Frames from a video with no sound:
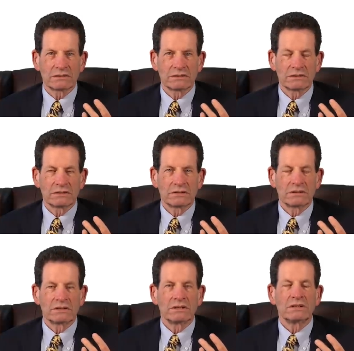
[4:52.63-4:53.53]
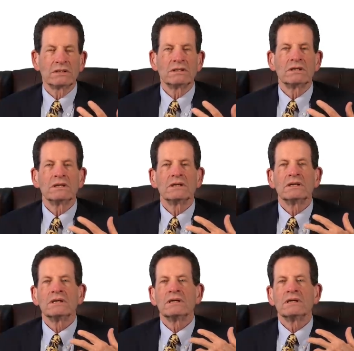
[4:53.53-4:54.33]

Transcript: Nothing is said.